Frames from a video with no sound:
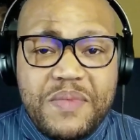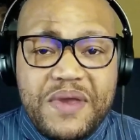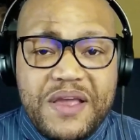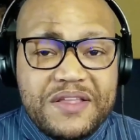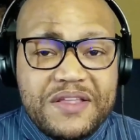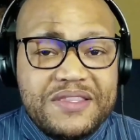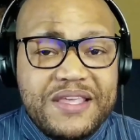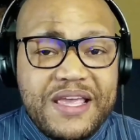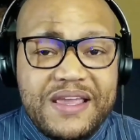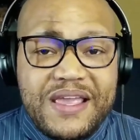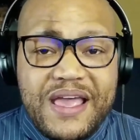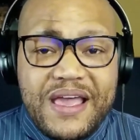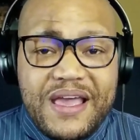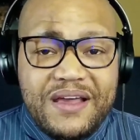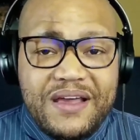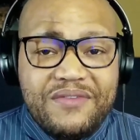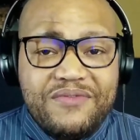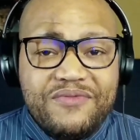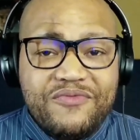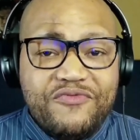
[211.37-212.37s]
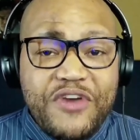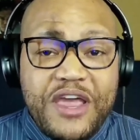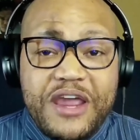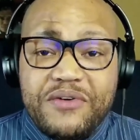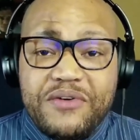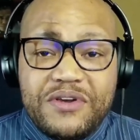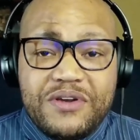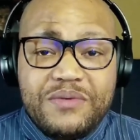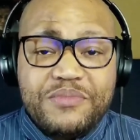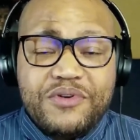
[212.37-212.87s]
they have
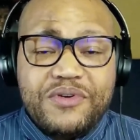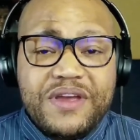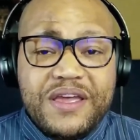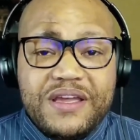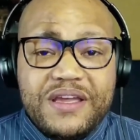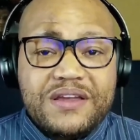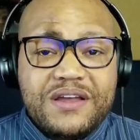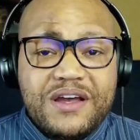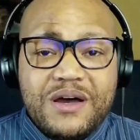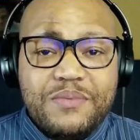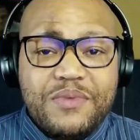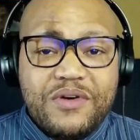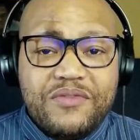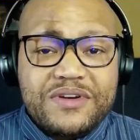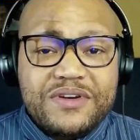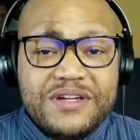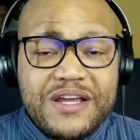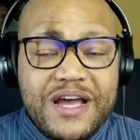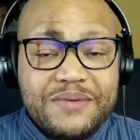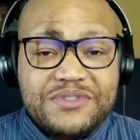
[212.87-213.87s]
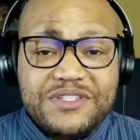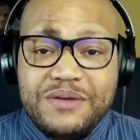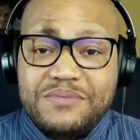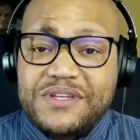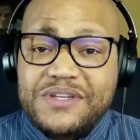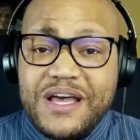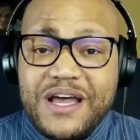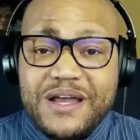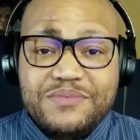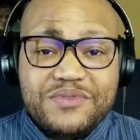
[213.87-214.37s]
variable income over time.
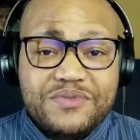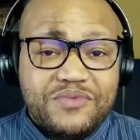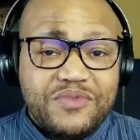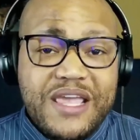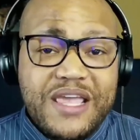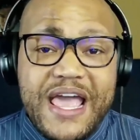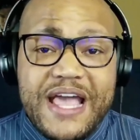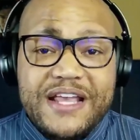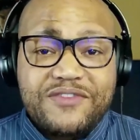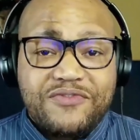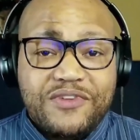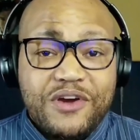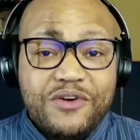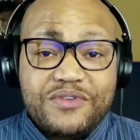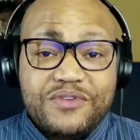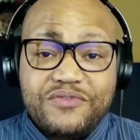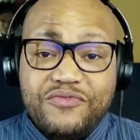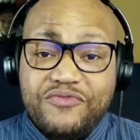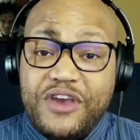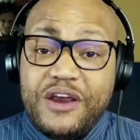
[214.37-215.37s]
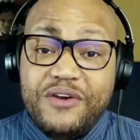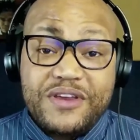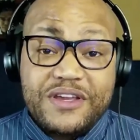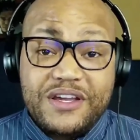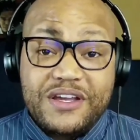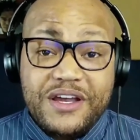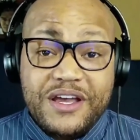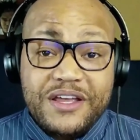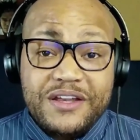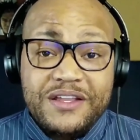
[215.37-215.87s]
Sometimes cash flow is very
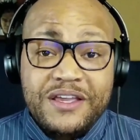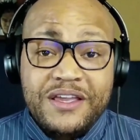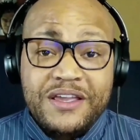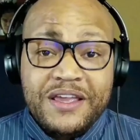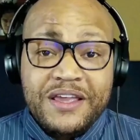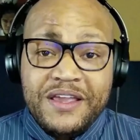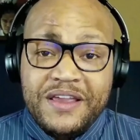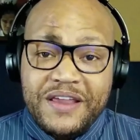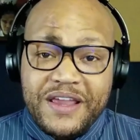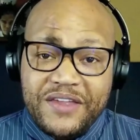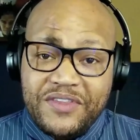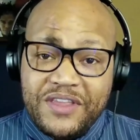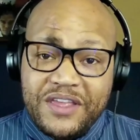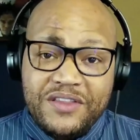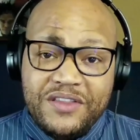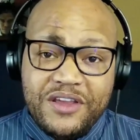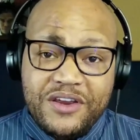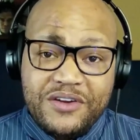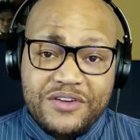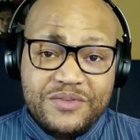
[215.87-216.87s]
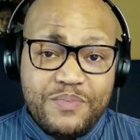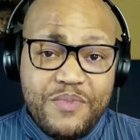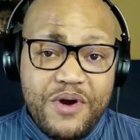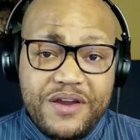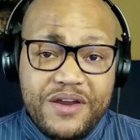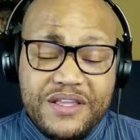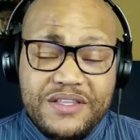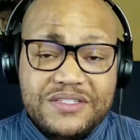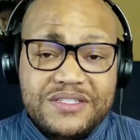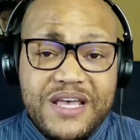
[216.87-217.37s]
good. And then there's
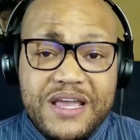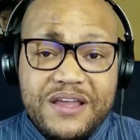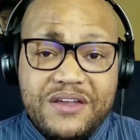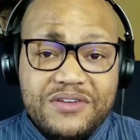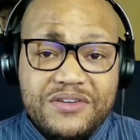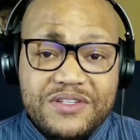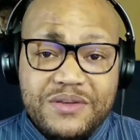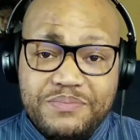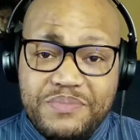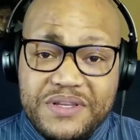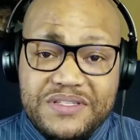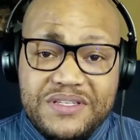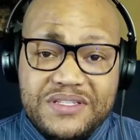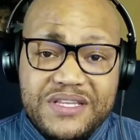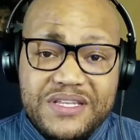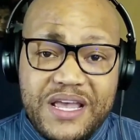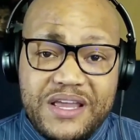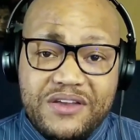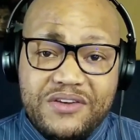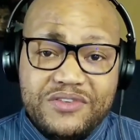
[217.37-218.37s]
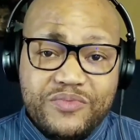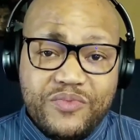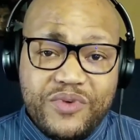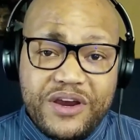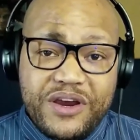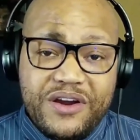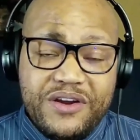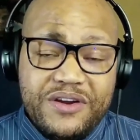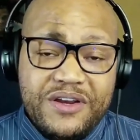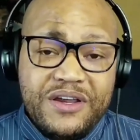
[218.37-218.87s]
market cycles and business cycles
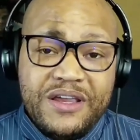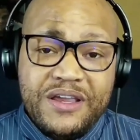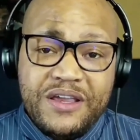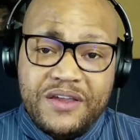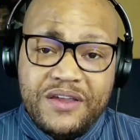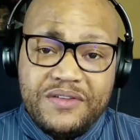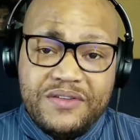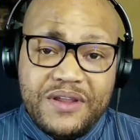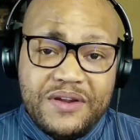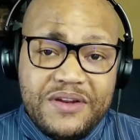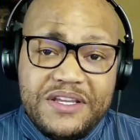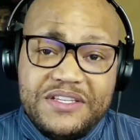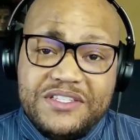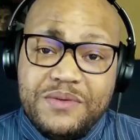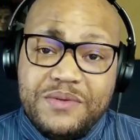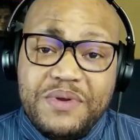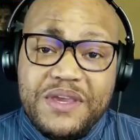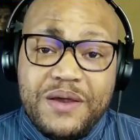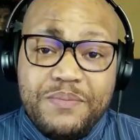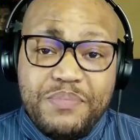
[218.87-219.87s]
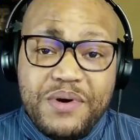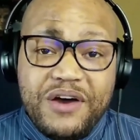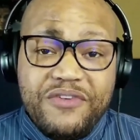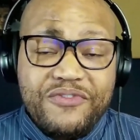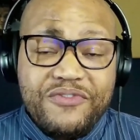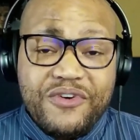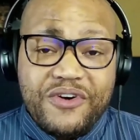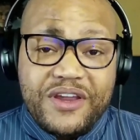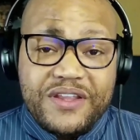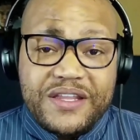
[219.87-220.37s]
where there needs to be a
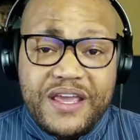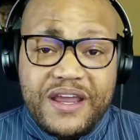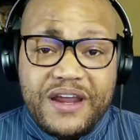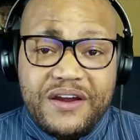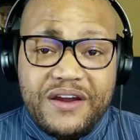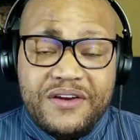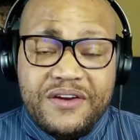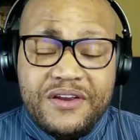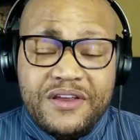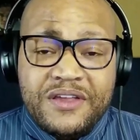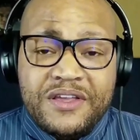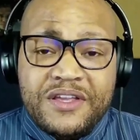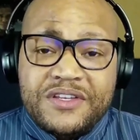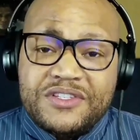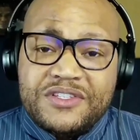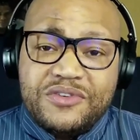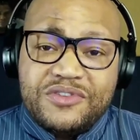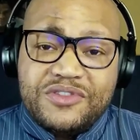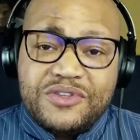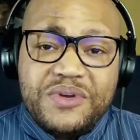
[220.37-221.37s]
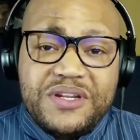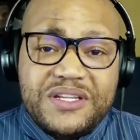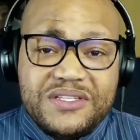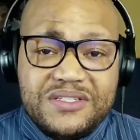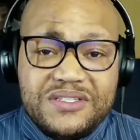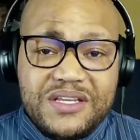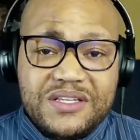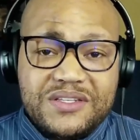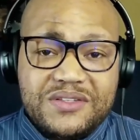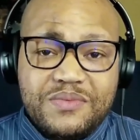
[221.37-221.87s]
buffer in there. So 3 to
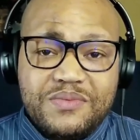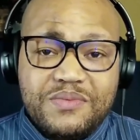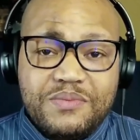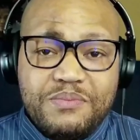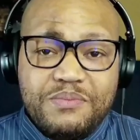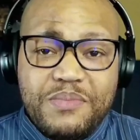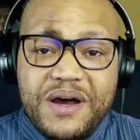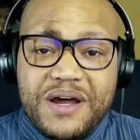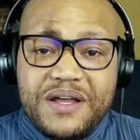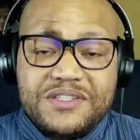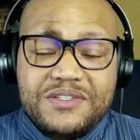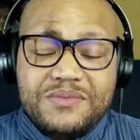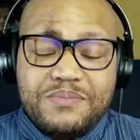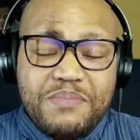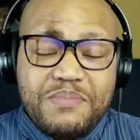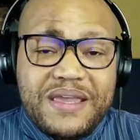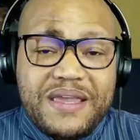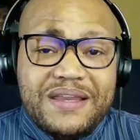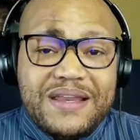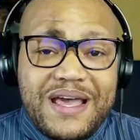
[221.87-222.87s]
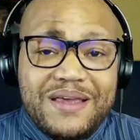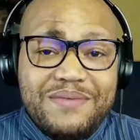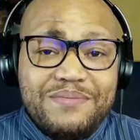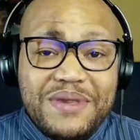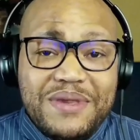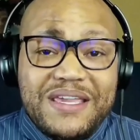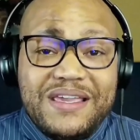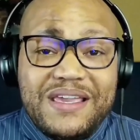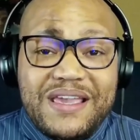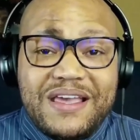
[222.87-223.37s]
6 months may not
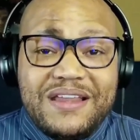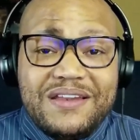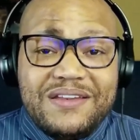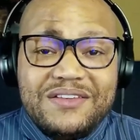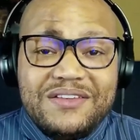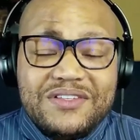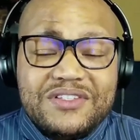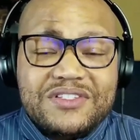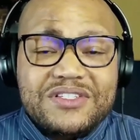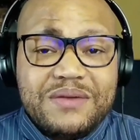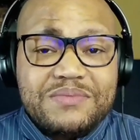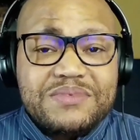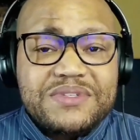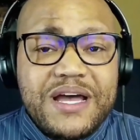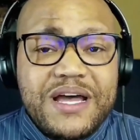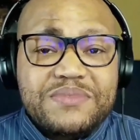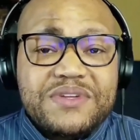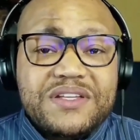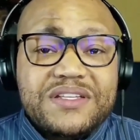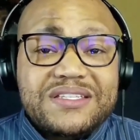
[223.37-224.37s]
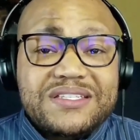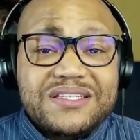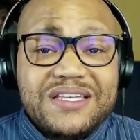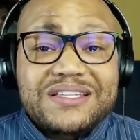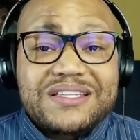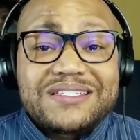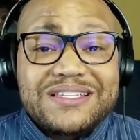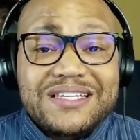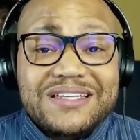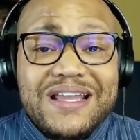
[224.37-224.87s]
be it. Sometimes it's
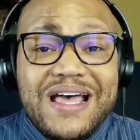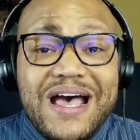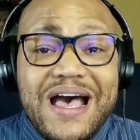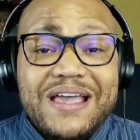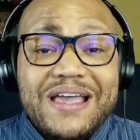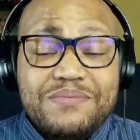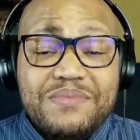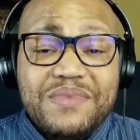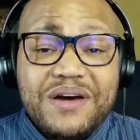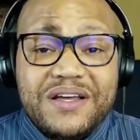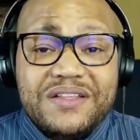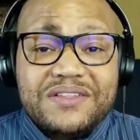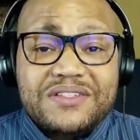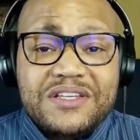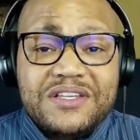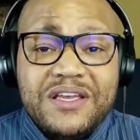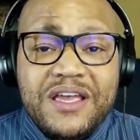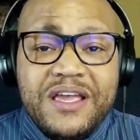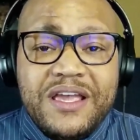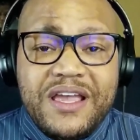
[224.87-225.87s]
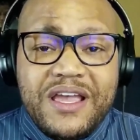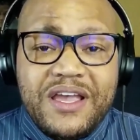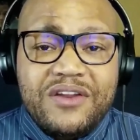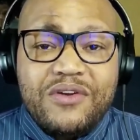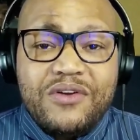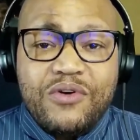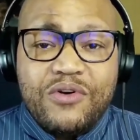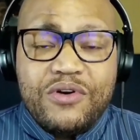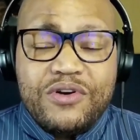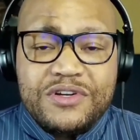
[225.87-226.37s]
6 to 9 months in
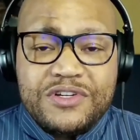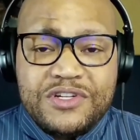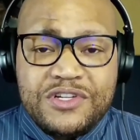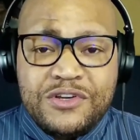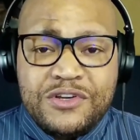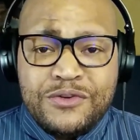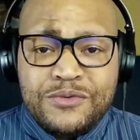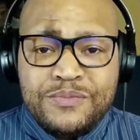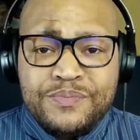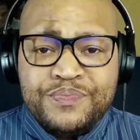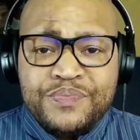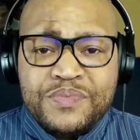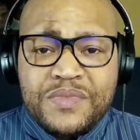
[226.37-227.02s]
order to